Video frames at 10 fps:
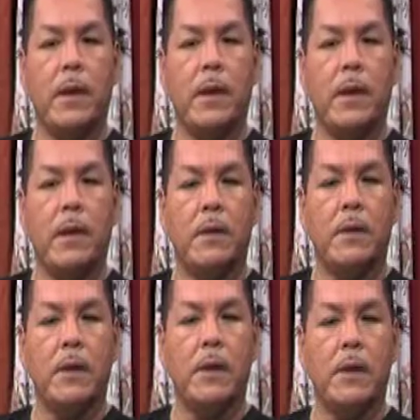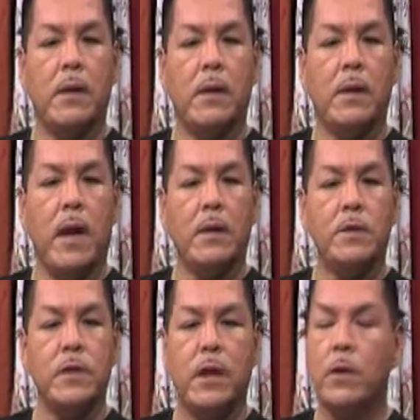And uh, it
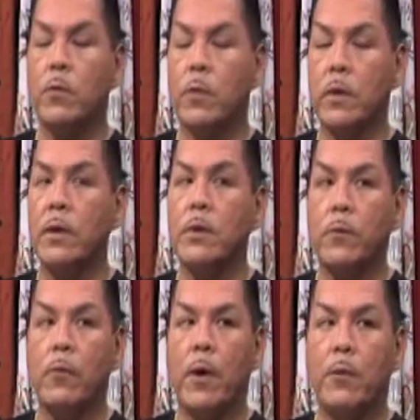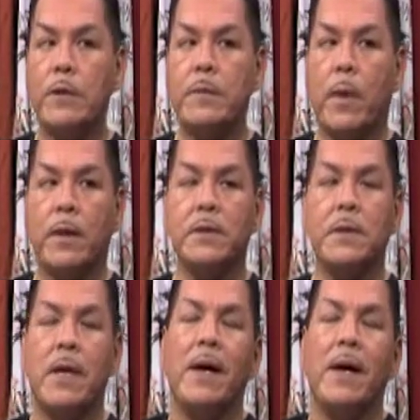actually got a really good, great response.